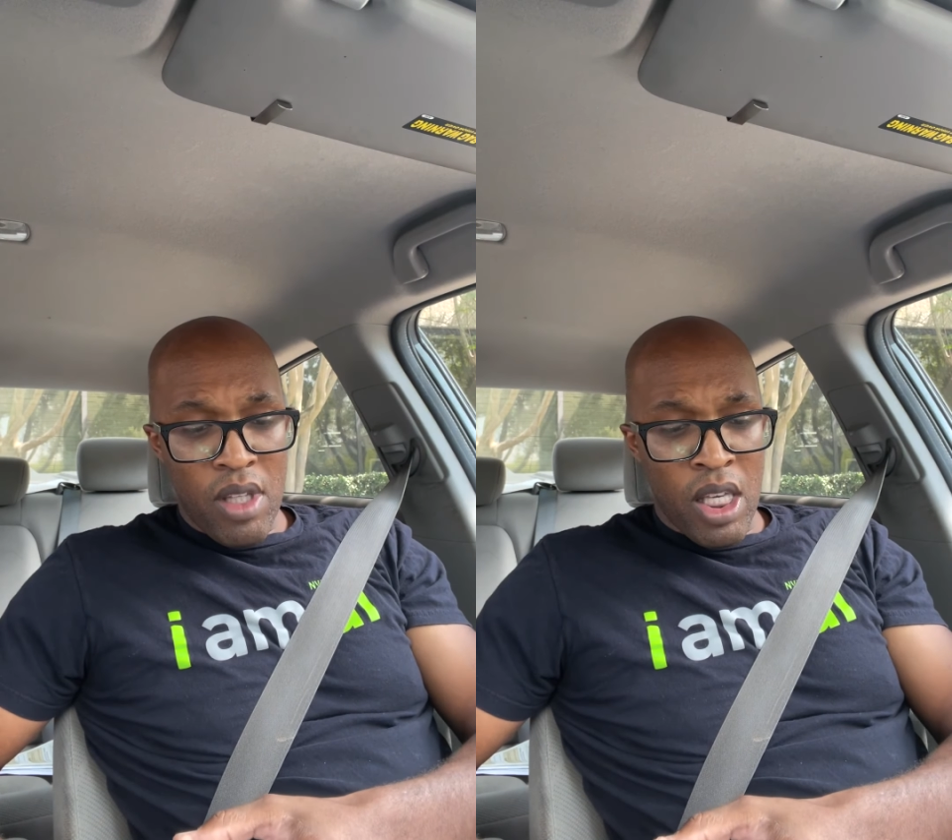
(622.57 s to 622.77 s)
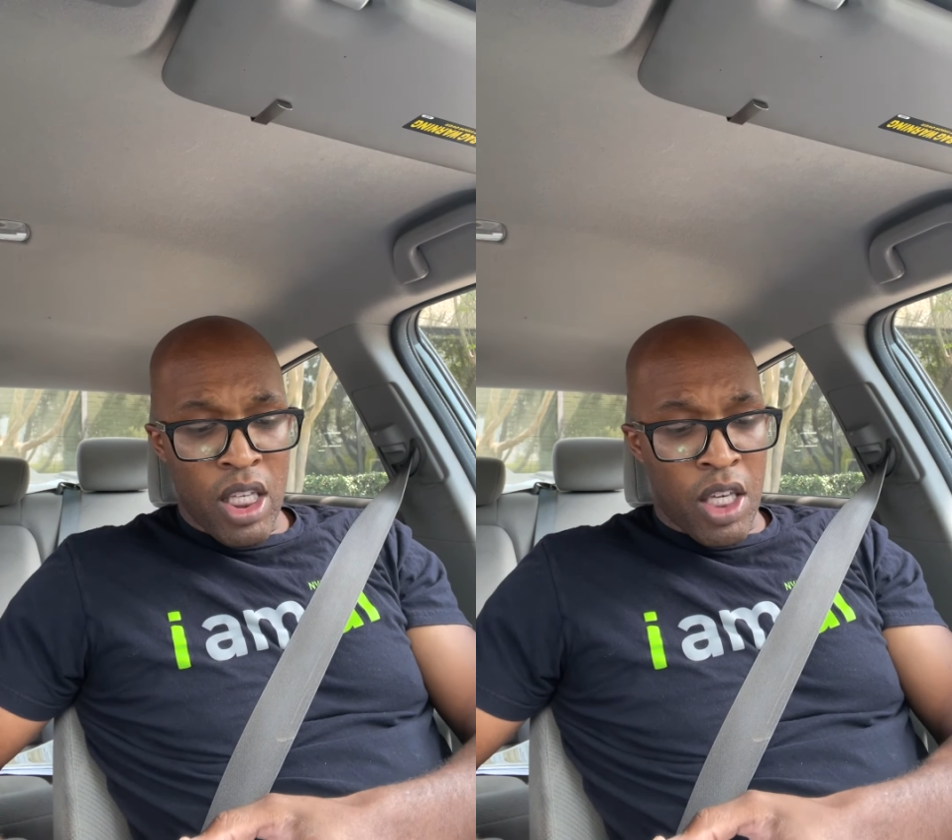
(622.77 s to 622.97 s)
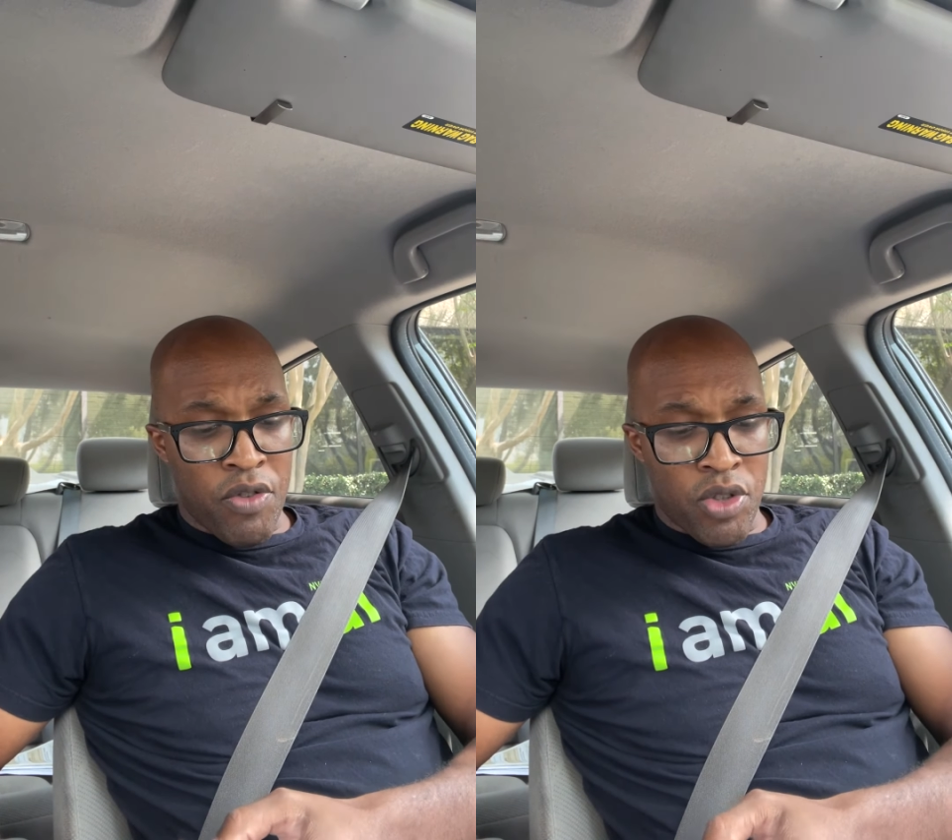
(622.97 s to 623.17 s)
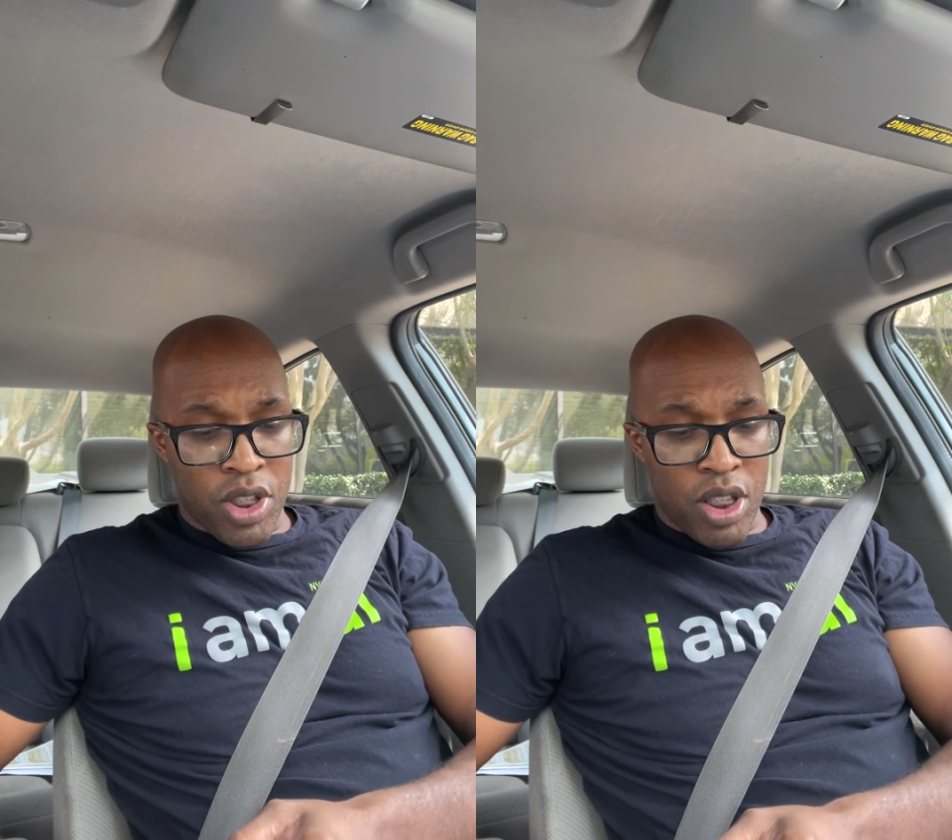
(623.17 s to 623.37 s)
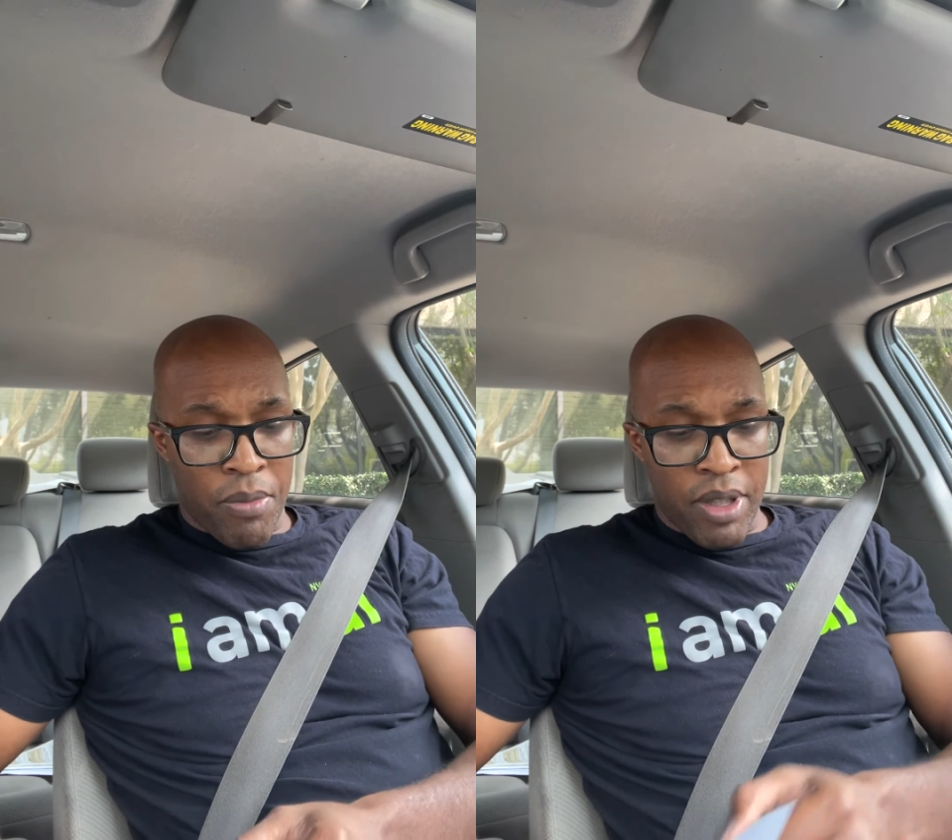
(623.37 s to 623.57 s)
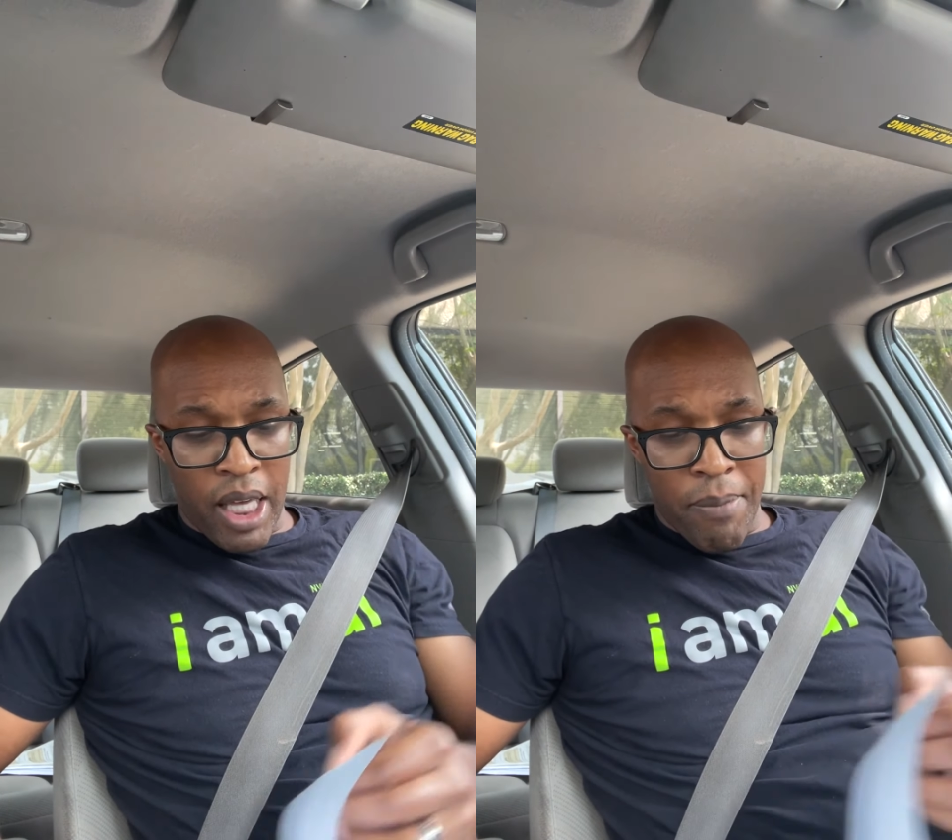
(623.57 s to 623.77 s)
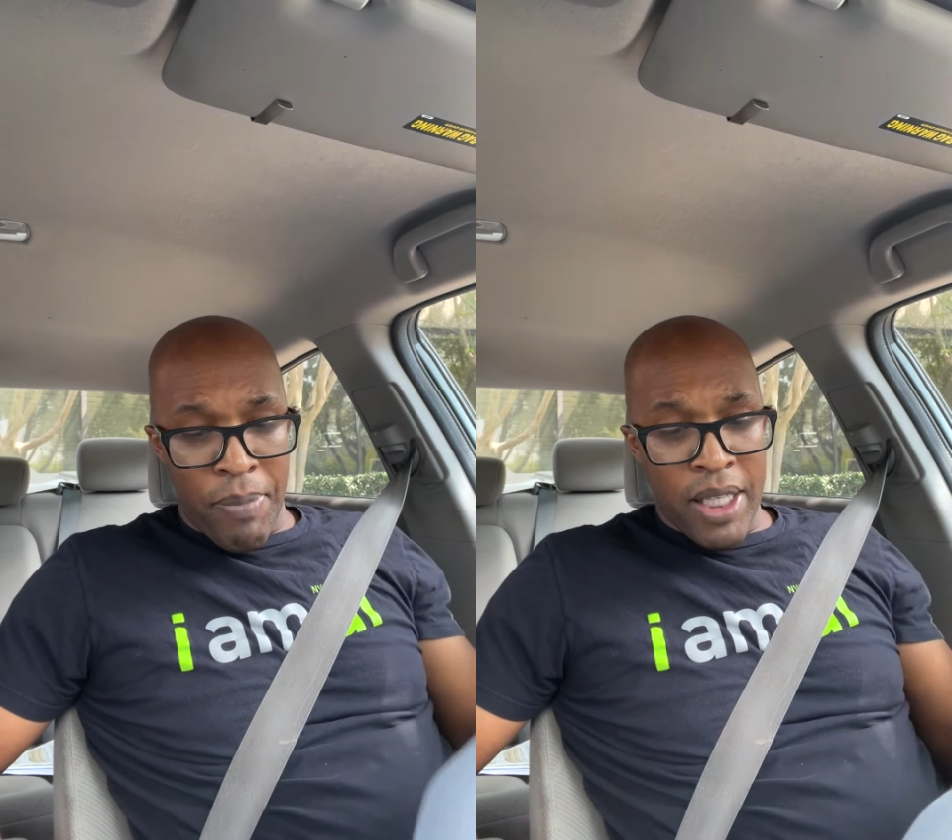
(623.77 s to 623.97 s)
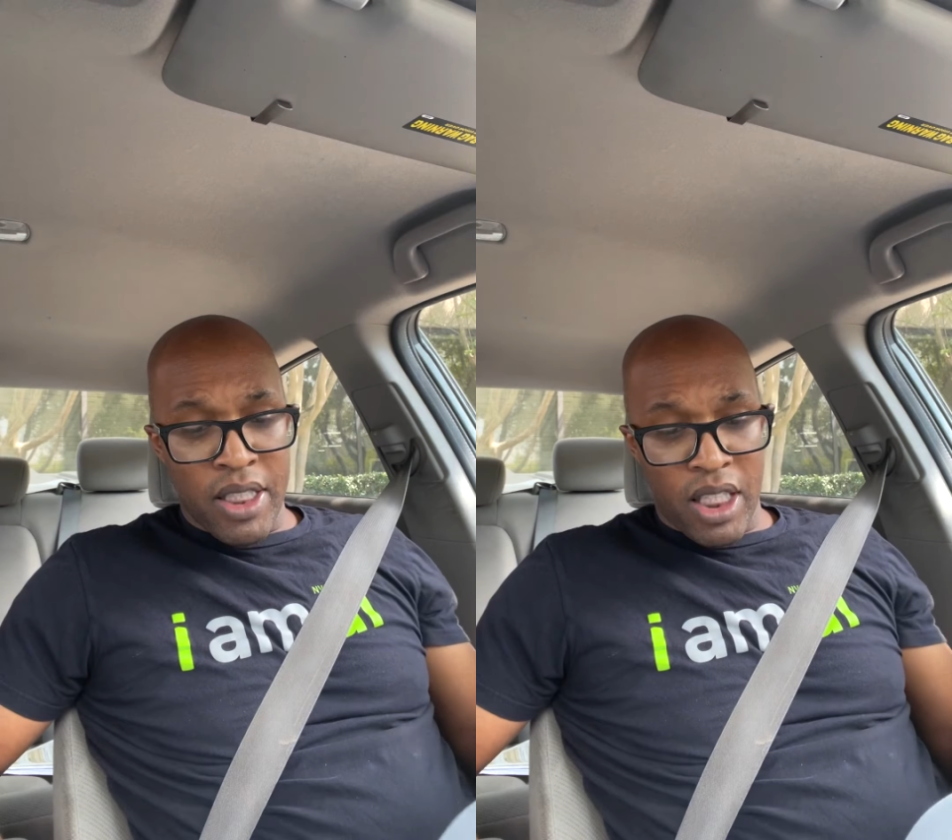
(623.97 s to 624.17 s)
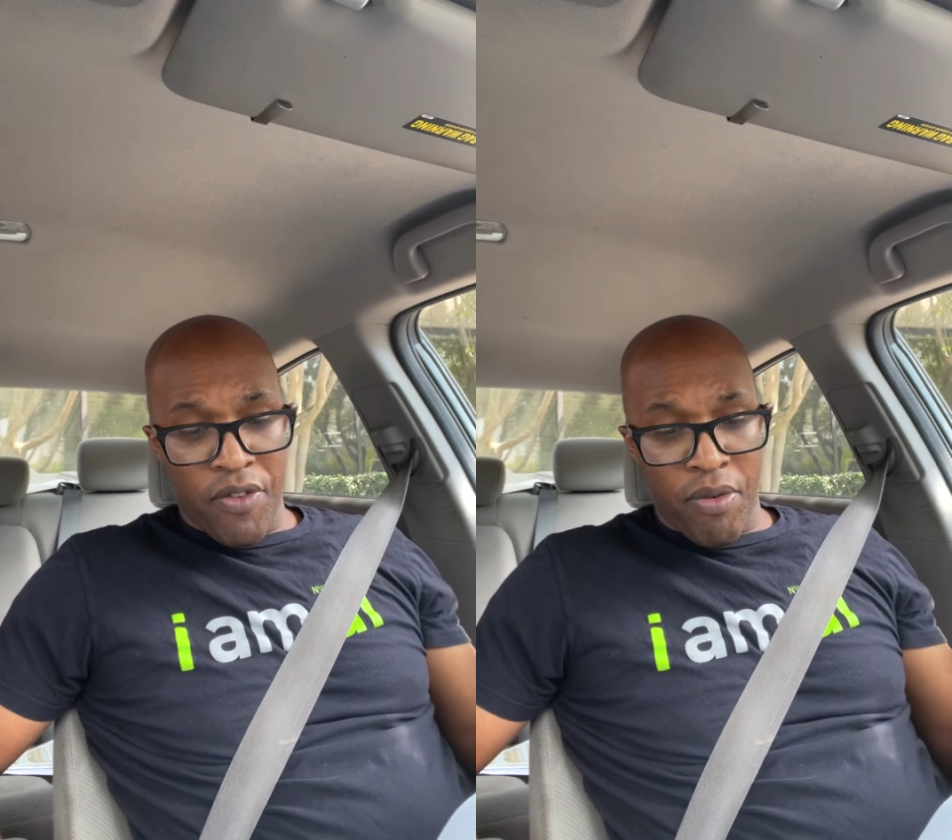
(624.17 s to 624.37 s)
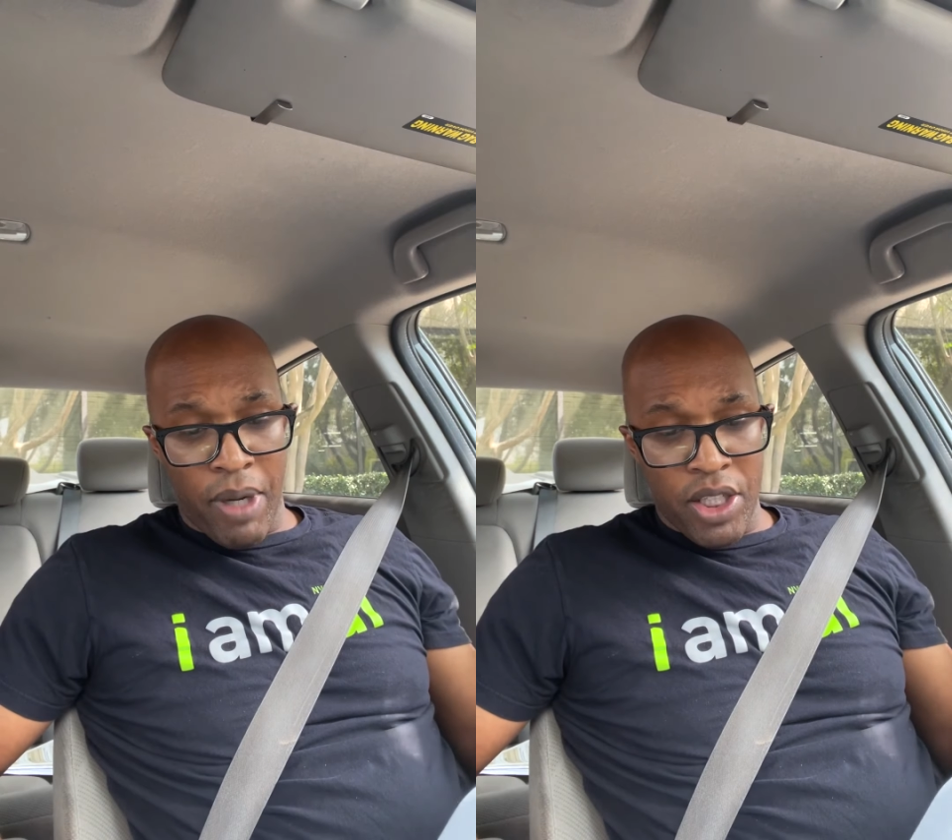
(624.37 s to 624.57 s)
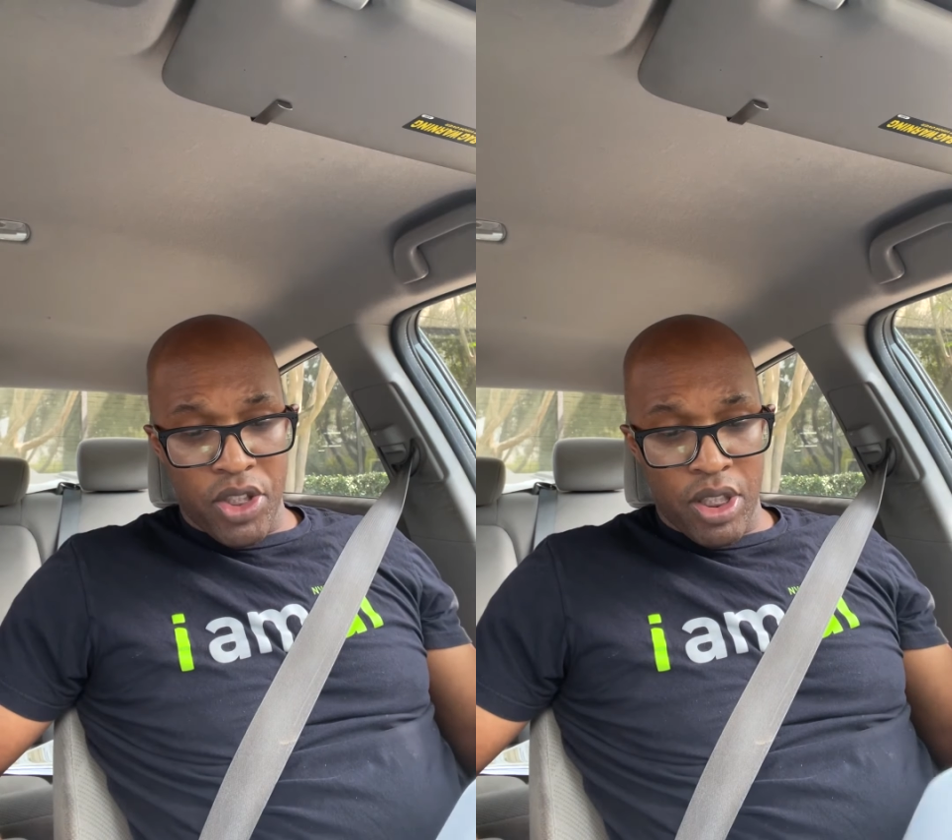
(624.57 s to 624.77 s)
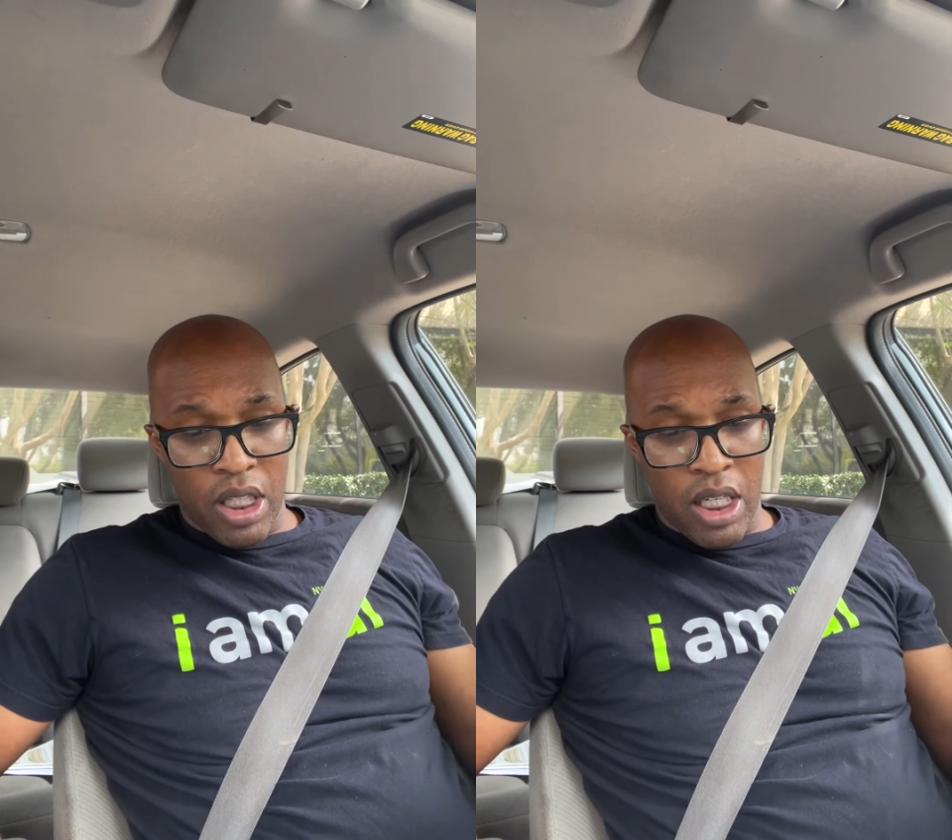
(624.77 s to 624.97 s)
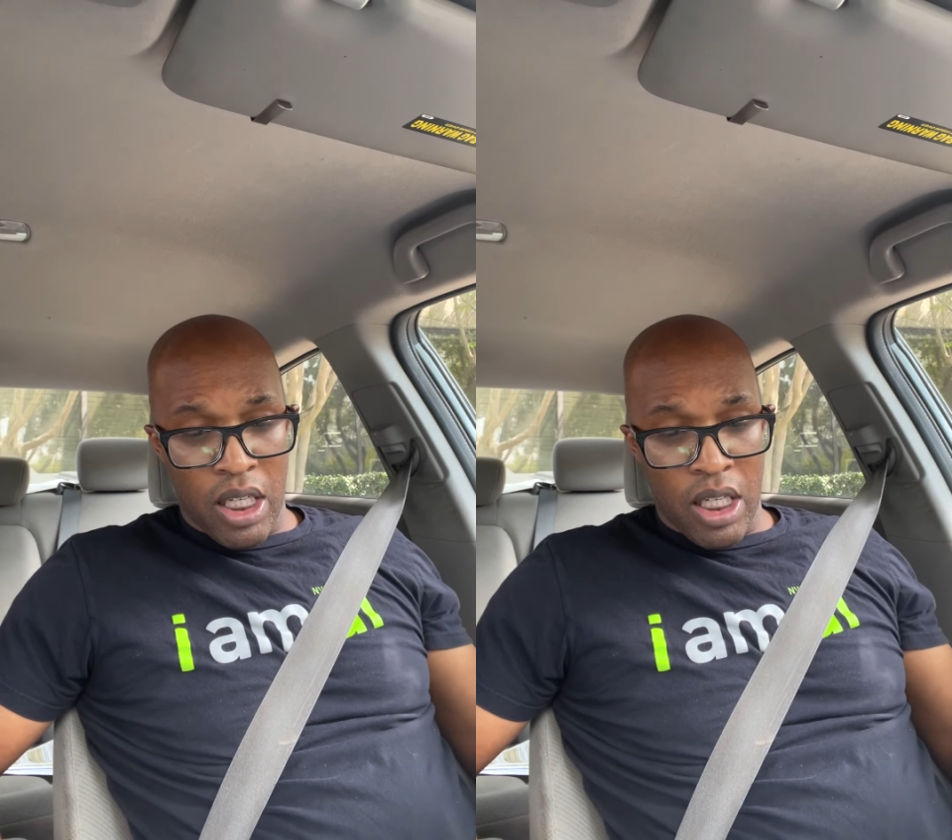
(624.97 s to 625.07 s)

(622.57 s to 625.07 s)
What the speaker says: It gives you just some of that basic information